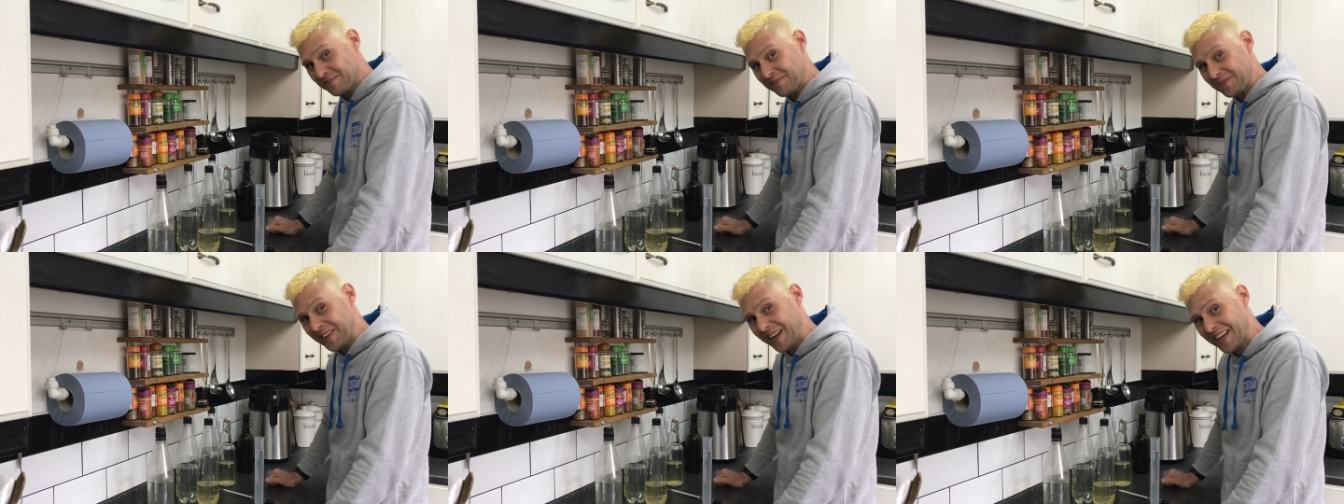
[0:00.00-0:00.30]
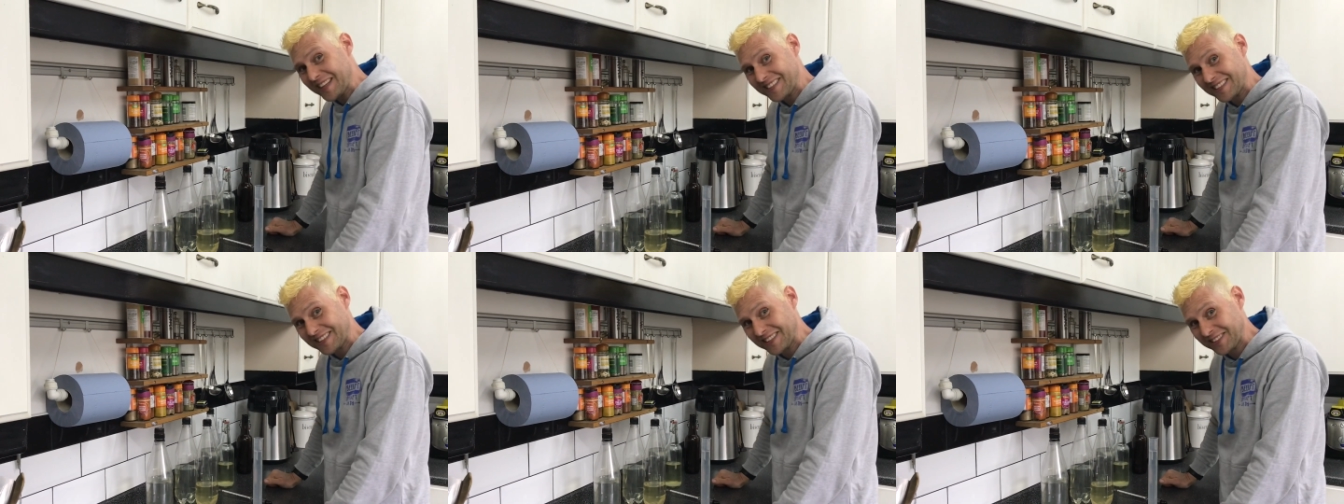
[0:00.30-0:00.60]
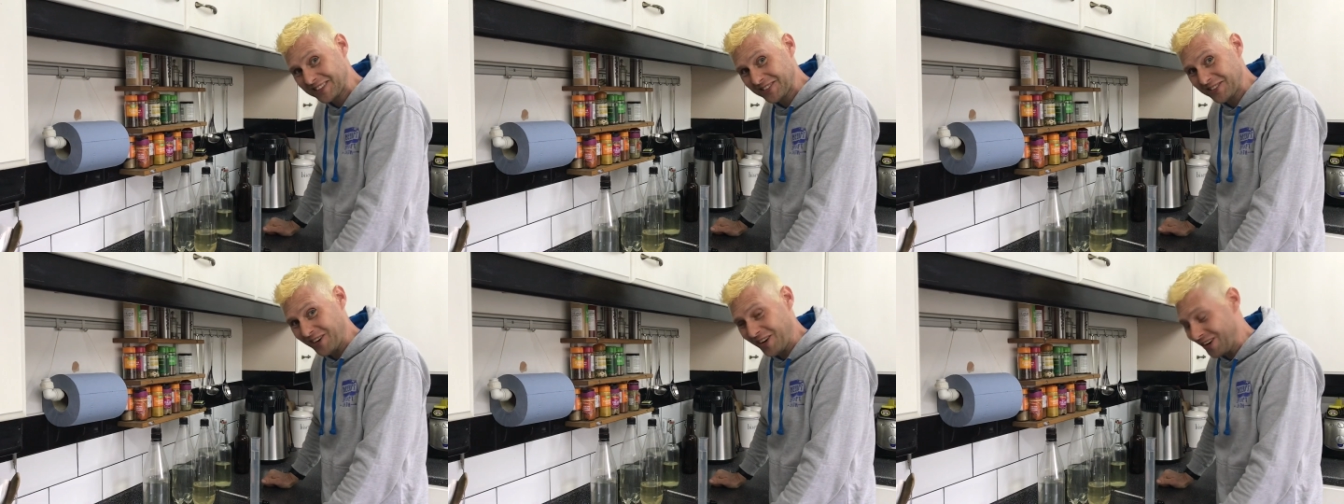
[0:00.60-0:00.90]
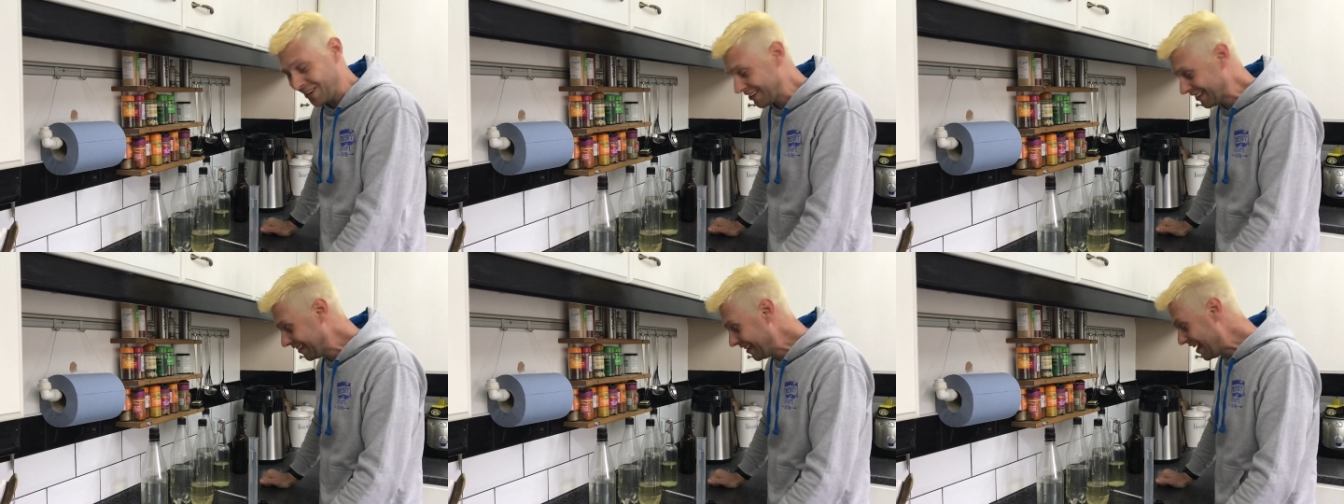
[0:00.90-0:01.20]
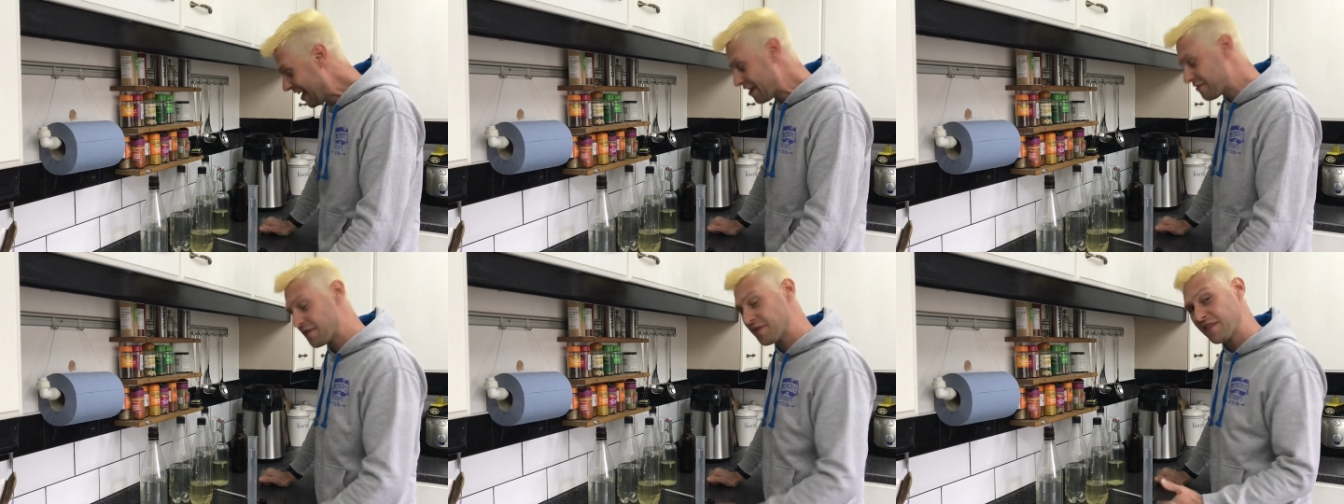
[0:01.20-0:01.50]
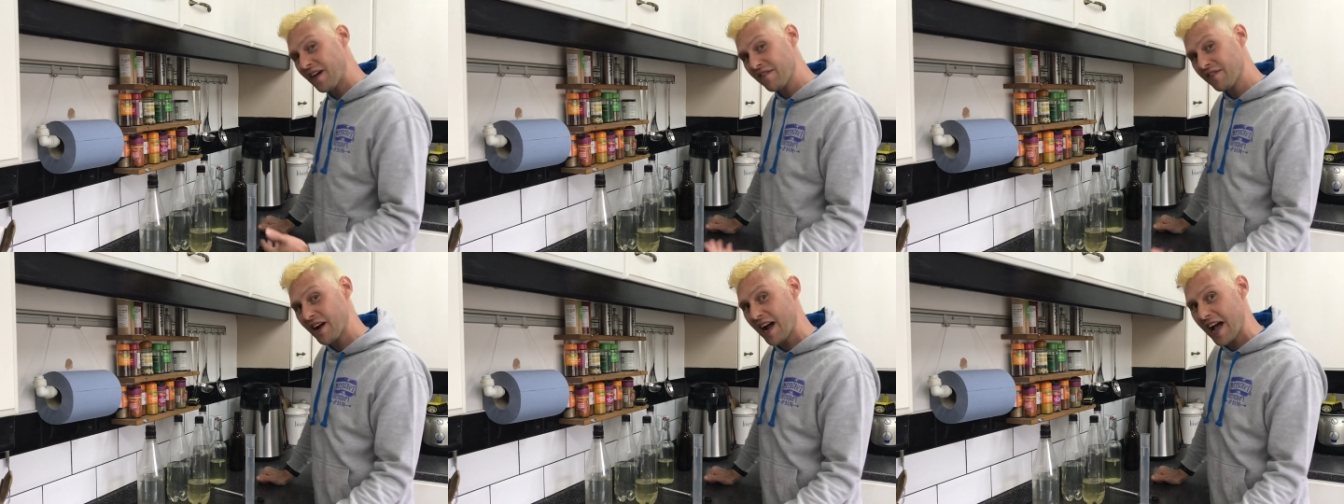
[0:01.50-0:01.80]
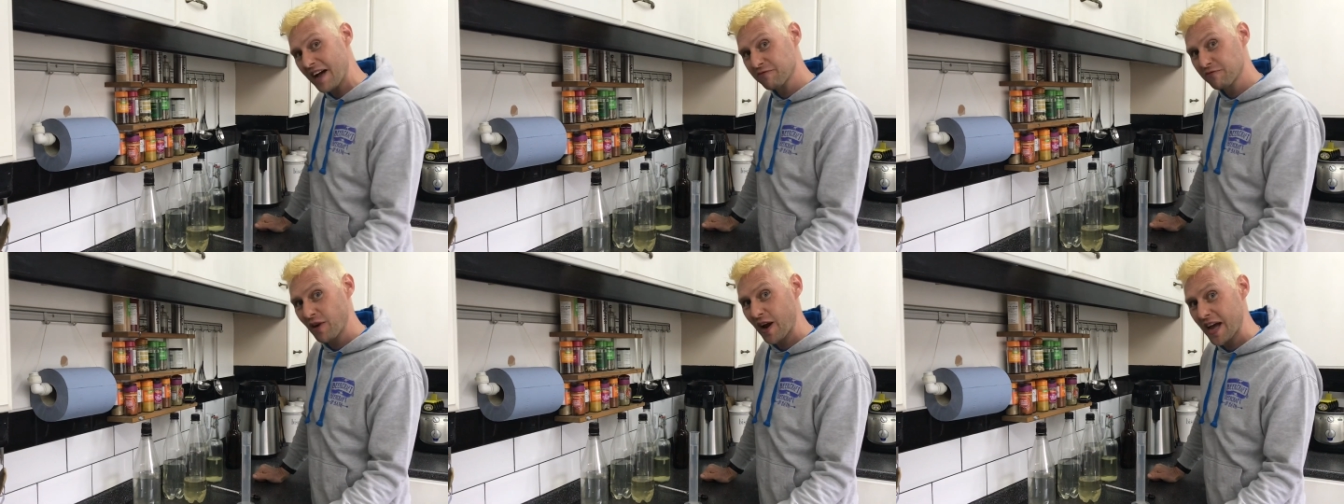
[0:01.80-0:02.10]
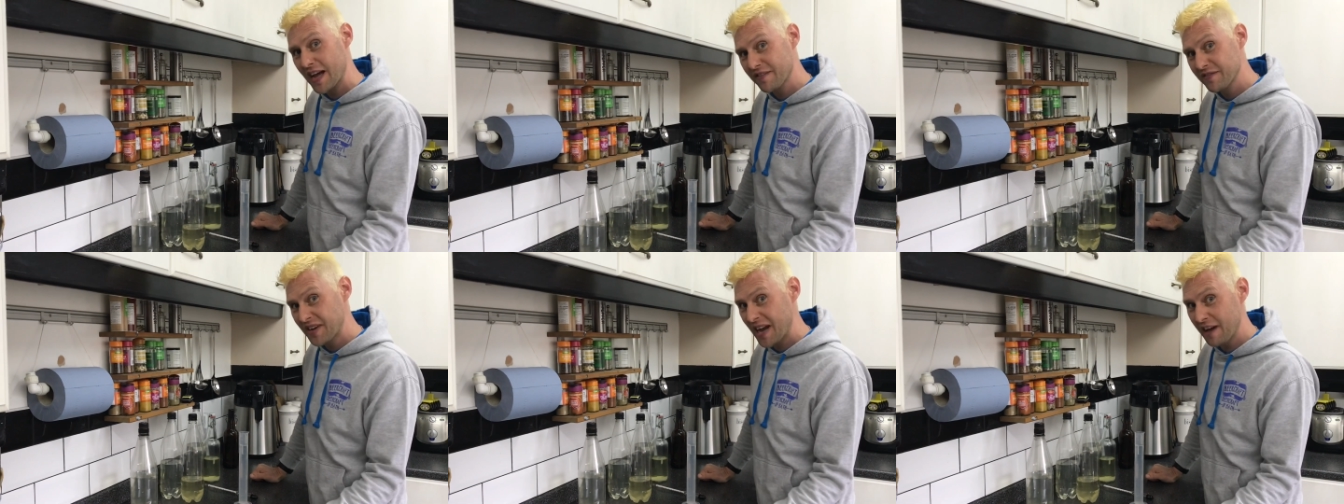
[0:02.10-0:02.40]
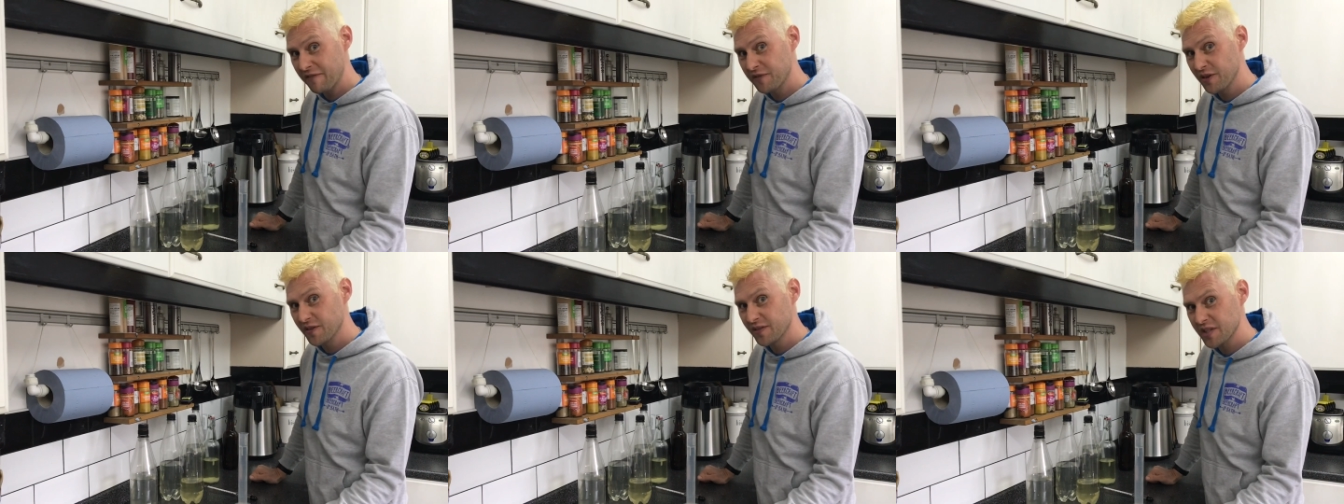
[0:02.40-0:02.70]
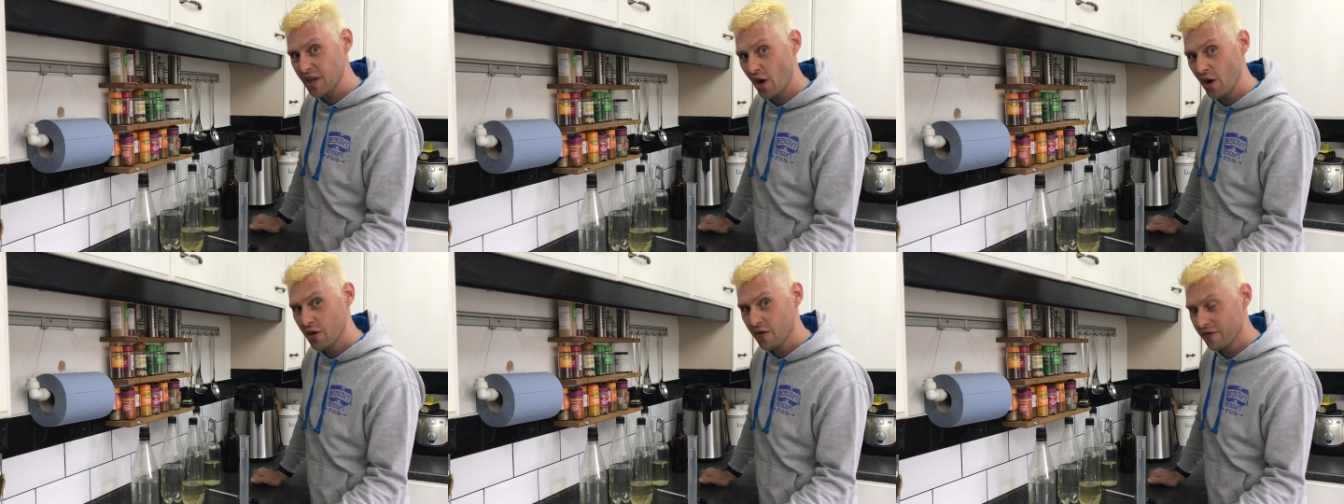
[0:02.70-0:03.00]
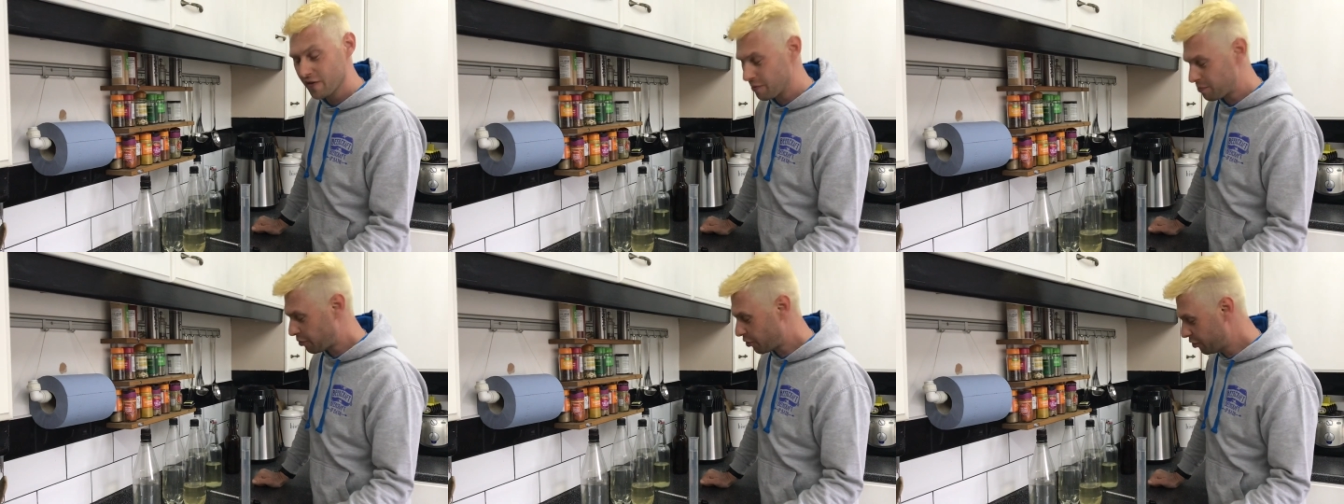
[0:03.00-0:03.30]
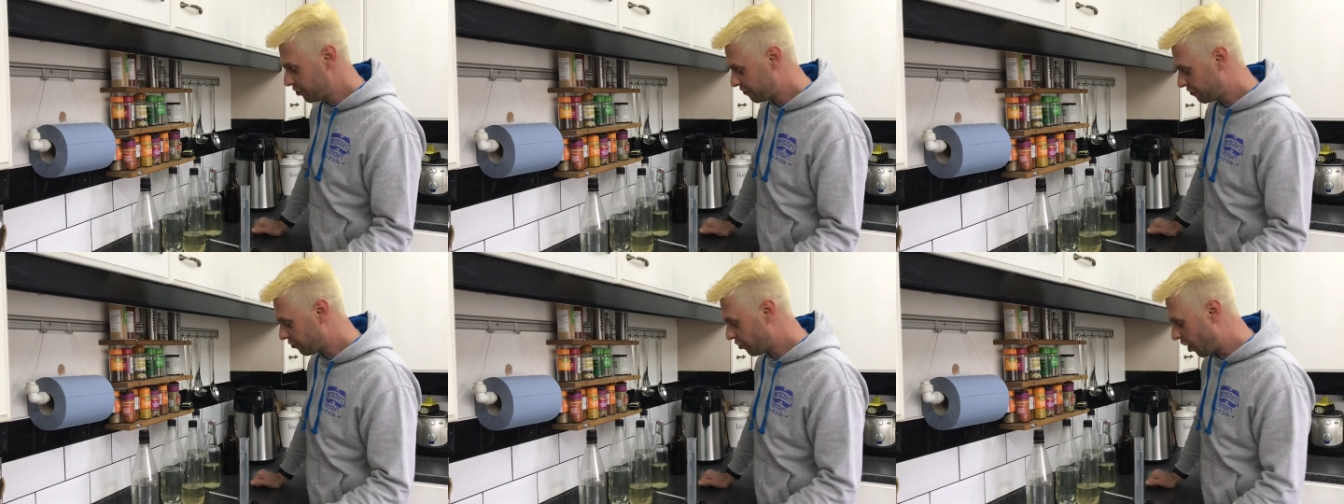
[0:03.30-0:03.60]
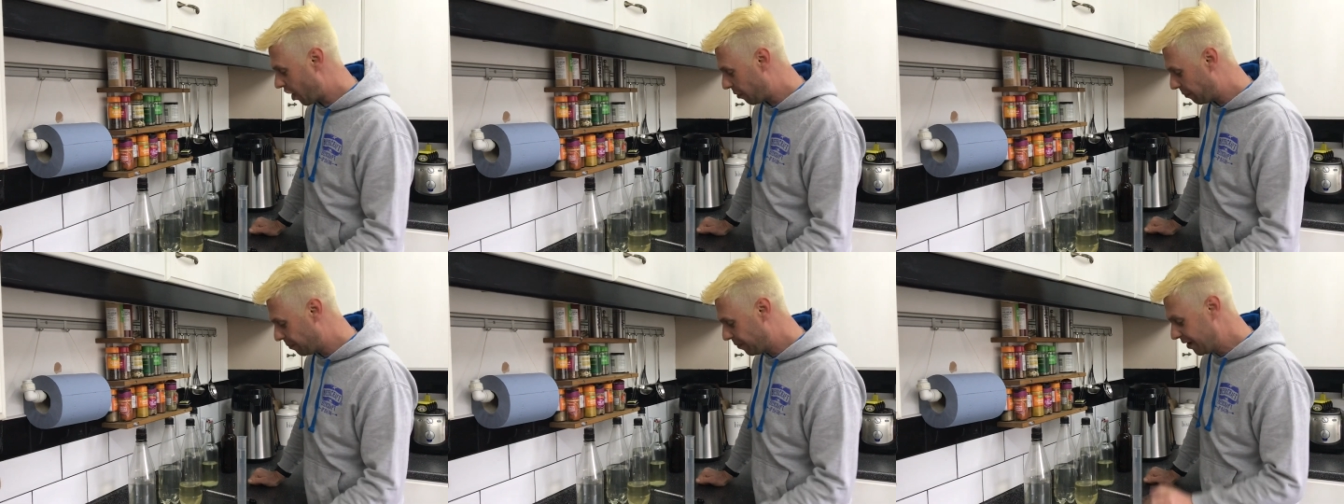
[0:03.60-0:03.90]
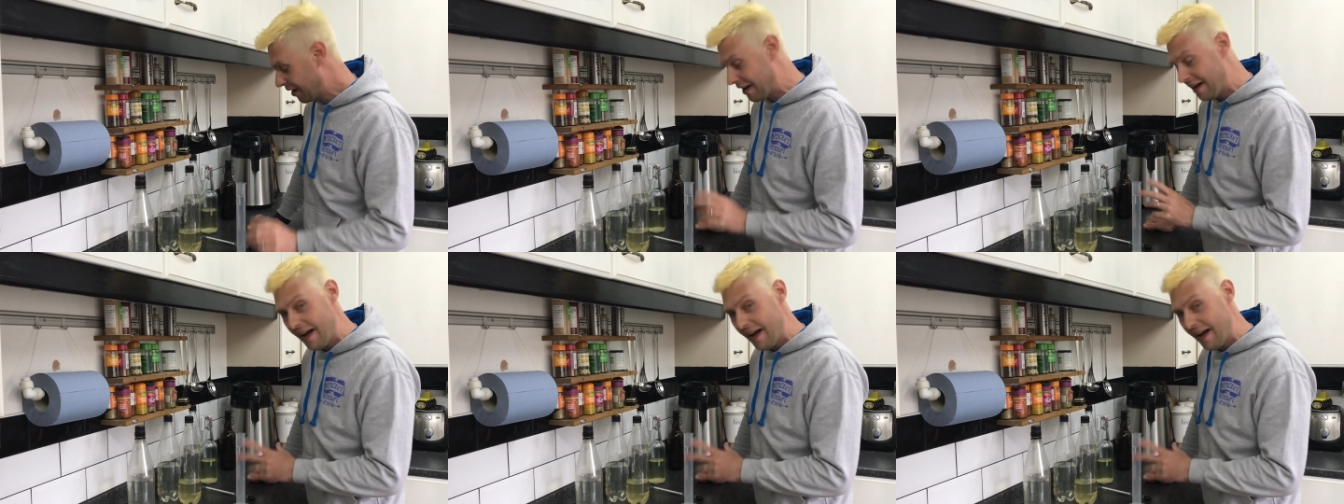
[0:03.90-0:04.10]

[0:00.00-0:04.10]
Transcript: bloody strong. If you've ever had Wray and Nephew's overproof rum,